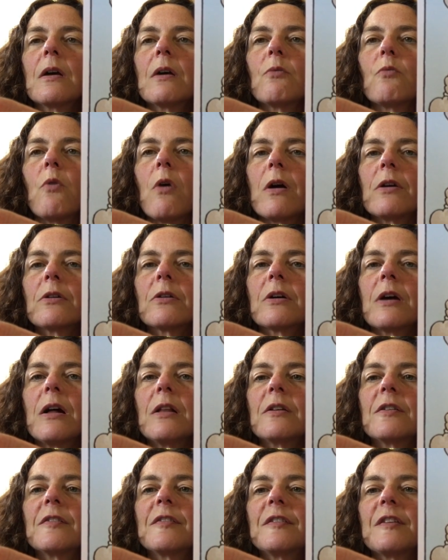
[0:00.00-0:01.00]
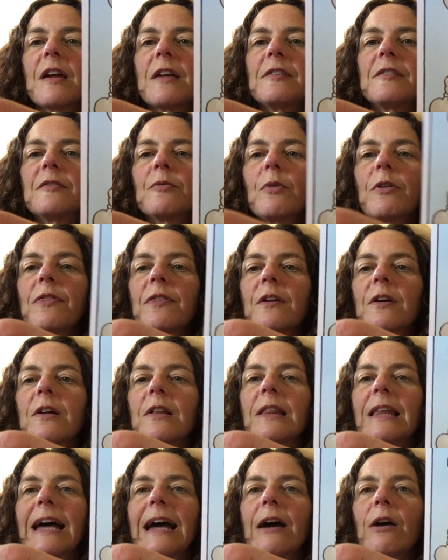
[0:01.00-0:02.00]
watercolor sense with the
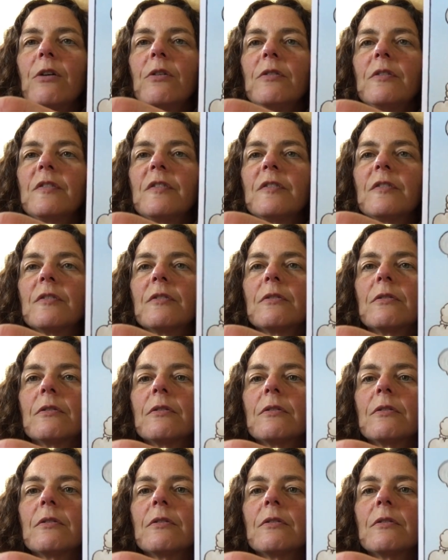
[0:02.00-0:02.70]
clouds,